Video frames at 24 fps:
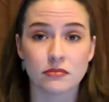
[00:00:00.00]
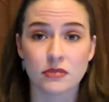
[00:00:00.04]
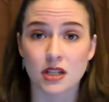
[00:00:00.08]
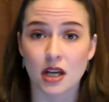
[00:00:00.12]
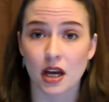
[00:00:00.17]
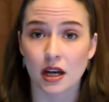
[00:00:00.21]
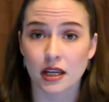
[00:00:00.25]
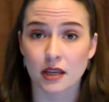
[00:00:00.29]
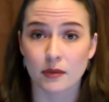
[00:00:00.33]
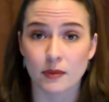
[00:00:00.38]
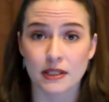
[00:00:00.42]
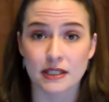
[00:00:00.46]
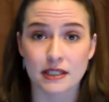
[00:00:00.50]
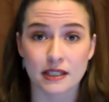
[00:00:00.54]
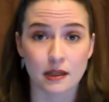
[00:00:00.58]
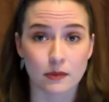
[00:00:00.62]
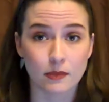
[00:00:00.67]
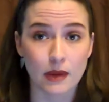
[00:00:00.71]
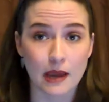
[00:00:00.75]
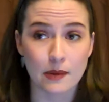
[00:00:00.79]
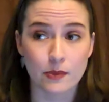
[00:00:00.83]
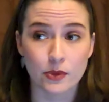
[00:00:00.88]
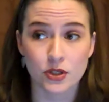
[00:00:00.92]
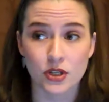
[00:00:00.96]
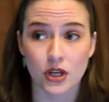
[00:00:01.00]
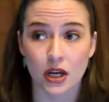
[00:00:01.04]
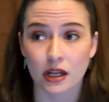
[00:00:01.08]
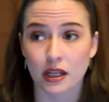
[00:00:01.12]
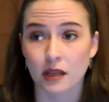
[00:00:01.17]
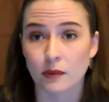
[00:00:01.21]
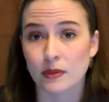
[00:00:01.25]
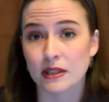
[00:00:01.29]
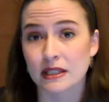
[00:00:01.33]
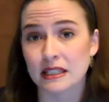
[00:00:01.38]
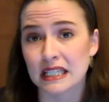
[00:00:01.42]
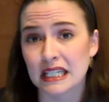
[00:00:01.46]
documents like paper
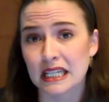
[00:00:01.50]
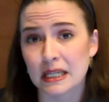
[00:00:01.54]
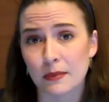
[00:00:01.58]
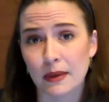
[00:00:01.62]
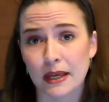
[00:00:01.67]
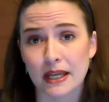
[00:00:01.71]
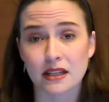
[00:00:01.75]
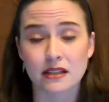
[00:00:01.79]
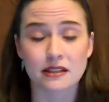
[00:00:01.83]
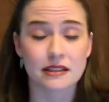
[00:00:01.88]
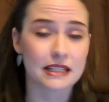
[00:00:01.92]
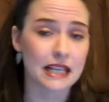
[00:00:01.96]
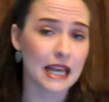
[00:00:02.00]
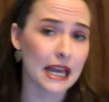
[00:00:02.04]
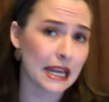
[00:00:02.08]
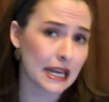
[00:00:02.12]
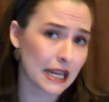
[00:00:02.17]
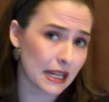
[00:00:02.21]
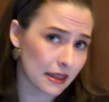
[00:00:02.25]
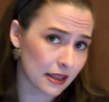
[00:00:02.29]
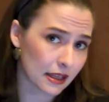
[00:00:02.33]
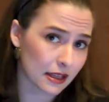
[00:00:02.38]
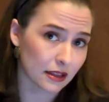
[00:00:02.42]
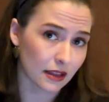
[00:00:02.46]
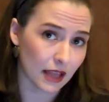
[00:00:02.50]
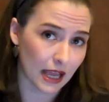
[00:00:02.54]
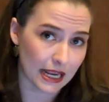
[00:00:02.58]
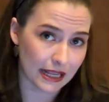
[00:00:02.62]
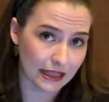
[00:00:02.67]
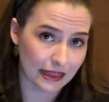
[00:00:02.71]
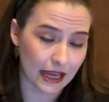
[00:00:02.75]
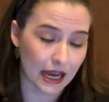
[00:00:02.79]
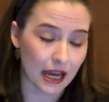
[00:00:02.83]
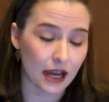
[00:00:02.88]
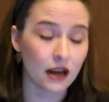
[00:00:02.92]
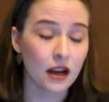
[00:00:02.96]
documents, emails, anything
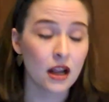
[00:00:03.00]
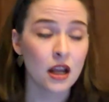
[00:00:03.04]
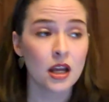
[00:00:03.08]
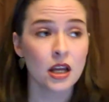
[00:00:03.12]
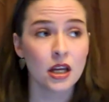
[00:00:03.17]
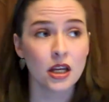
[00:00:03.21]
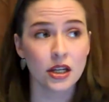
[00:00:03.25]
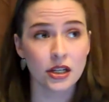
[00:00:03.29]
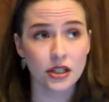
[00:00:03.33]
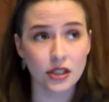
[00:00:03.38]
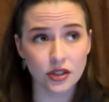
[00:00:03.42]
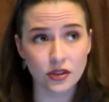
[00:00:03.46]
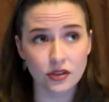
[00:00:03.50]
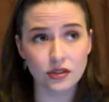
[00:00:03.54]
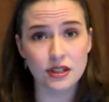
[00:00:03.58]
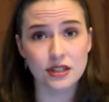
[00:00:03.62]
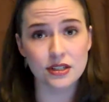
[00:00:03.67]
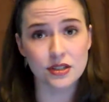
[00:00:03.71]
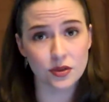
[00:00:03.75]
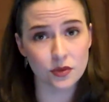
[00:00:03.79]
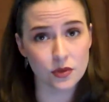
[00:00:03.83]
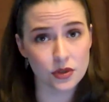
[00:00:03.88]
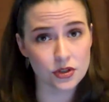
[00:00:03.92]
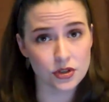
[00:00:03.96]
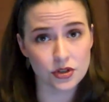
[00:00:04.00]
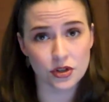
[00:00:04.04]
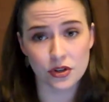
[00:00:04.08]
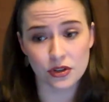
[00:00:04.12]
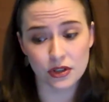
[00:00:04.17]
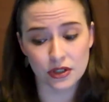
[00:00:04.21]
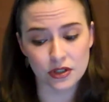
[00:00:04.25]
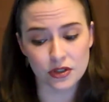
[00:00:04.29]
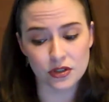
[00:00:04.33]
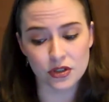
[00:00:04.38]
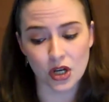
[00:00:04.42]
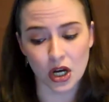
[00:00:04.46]
like that, you need to ensure
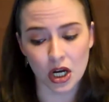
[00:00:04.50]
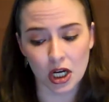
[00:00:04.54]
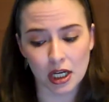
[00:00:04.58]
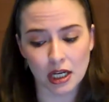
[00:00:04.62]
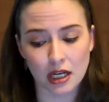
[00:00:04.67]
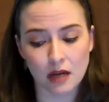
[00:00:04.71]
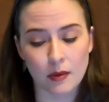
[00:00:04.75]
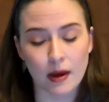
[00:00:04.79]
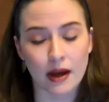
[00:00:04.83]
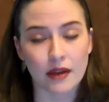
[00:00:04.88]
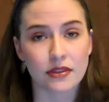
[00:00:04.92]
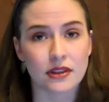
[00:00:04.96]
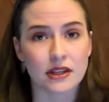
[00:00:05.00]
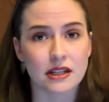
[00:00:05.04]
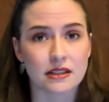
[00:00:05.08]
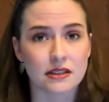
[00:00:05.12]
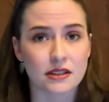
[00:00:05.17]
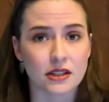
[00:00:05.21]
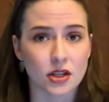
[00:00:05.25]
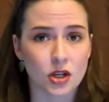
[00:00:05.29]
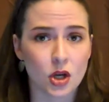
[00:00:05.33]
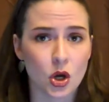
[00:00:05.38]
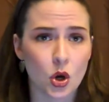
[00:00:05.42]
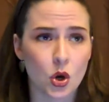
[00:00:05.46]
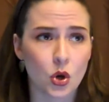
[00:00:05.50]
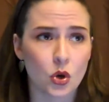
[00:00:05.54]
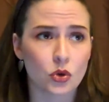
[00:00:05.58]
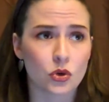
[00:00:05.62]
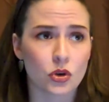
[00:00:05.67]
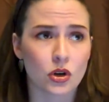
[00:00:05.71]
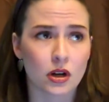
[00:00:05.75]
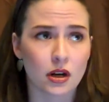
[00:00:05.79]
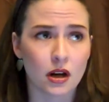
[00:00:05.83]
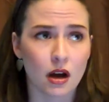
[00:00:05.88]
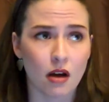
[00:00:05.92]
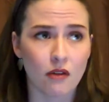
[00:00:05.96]
that you're talking about things in code or a